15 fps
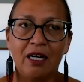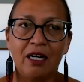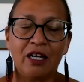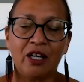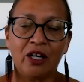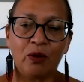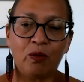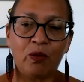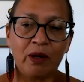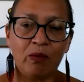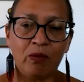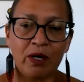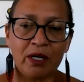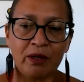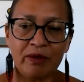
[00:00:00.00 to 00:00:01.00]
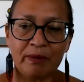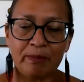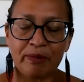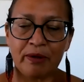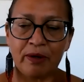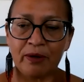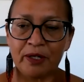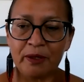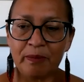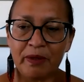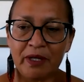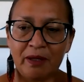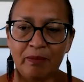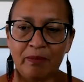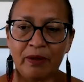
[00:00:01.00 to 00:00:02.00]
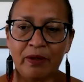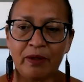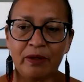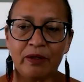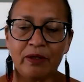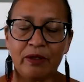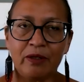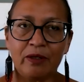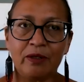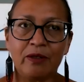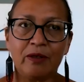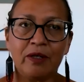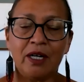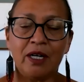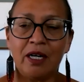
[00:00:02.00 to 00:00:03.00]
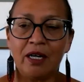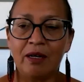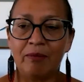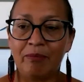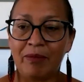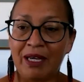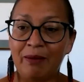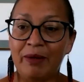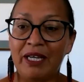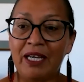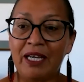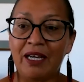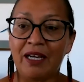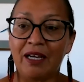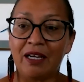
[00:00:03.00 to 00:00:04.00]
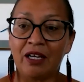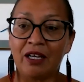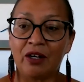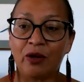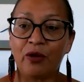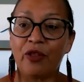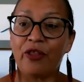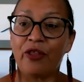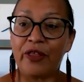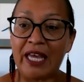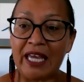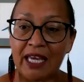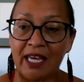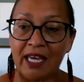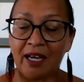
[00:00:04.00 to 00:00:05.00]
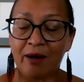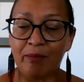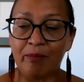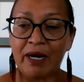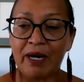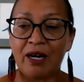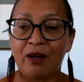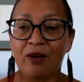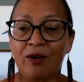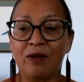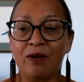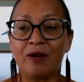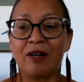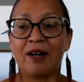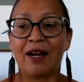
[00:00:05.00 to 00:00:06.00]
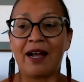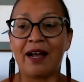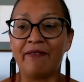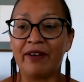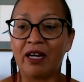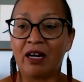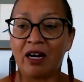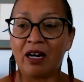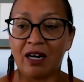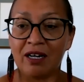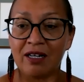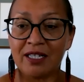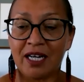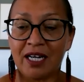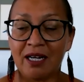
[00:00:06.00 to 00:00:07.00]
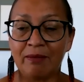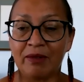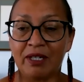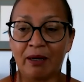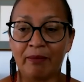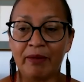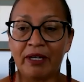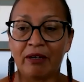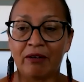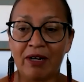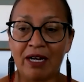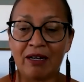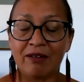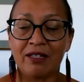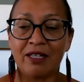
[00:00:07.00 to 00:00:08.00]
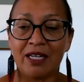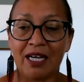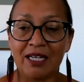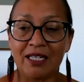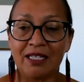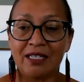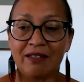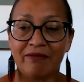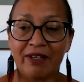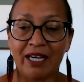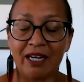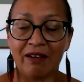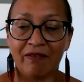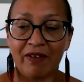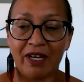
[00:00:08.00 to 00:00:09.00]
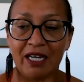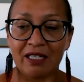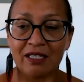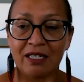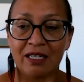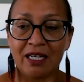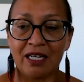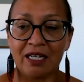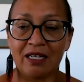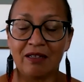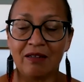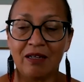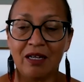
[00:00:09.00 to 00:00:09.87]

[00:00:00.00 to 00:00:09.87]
We want to approach people who maybe, thinking about or having a hard time coming around to the idea of getting vaccinated.